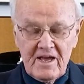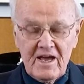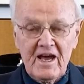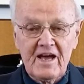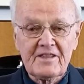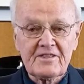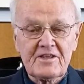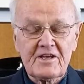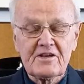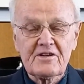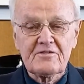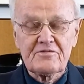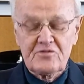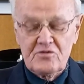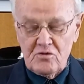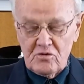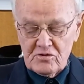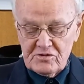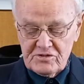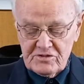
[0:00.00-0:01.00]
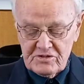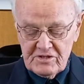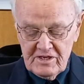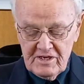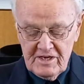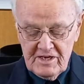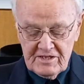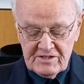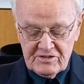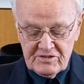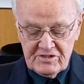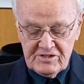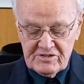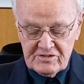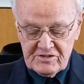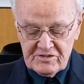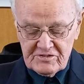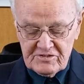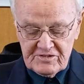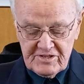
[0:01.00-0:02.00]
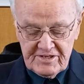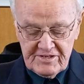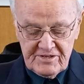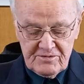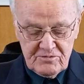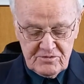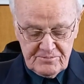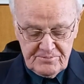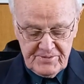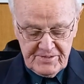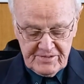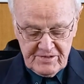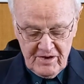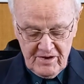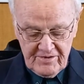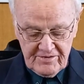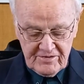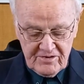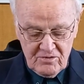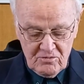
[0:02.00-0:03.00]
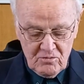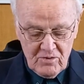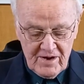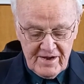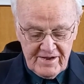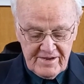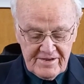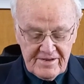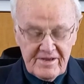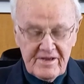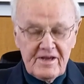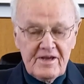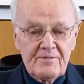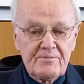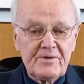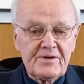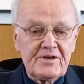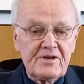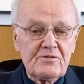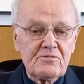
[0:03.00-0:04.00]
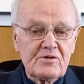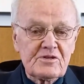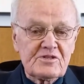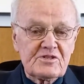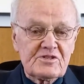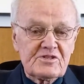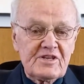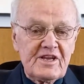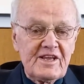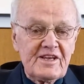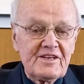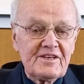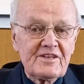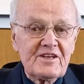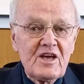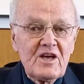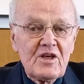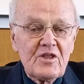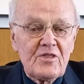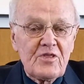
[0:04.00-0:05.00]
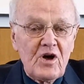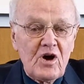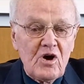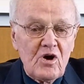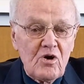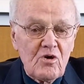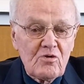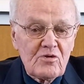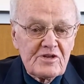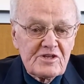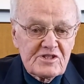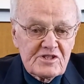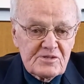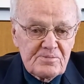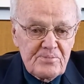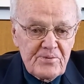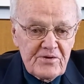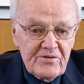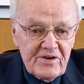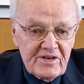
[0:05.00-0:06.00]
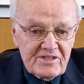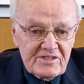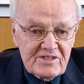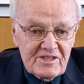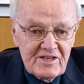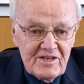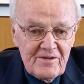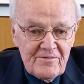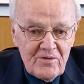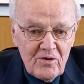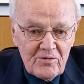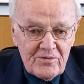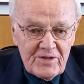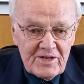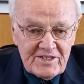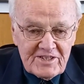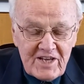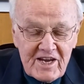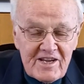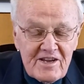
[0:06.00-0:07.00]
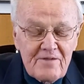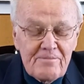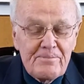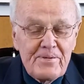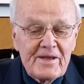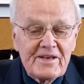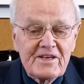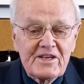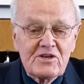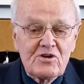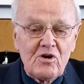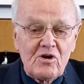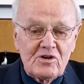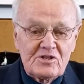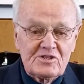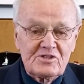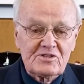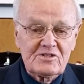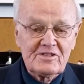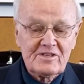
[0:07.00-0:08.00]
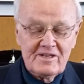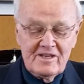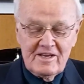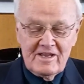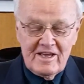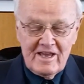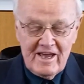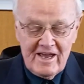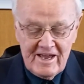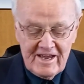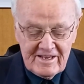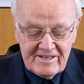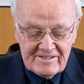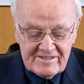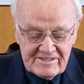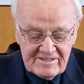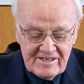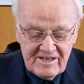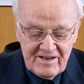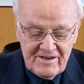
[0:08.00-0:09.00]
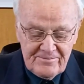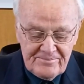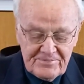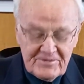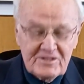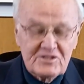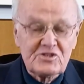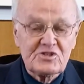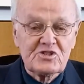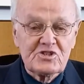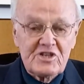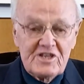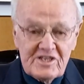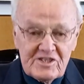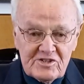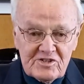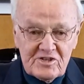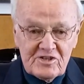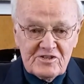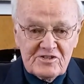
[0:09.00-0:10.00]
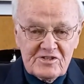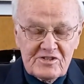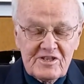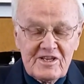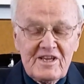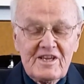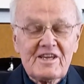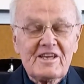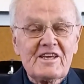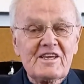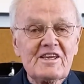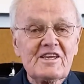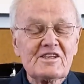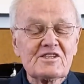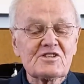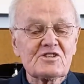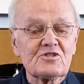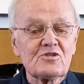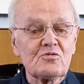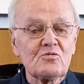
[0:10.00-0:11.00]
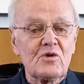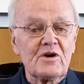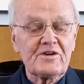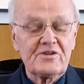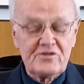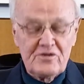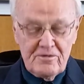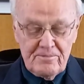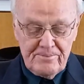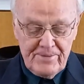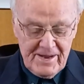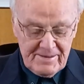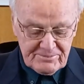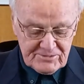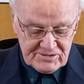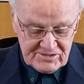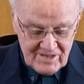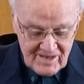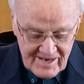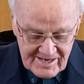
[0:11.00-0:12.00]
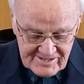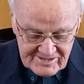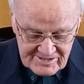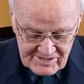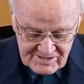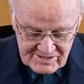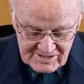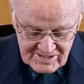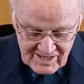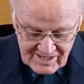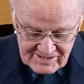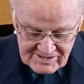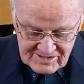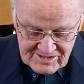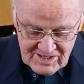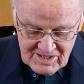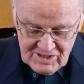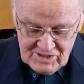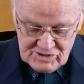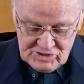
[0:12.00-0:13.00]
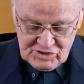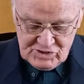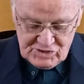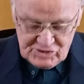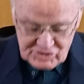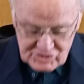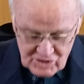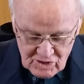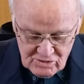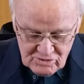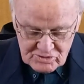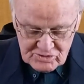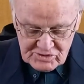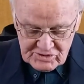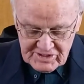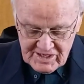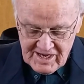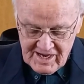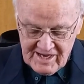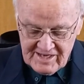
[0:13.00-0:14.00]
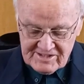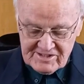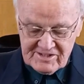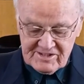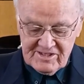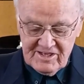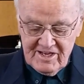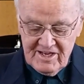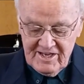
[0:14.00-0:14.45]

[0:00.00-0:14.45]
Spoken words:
And then, of course, Jesus said he would be going away, but he would send the Holy Spirit on the day of Pentecost. And Jesus is the one who baptizes us, soaks us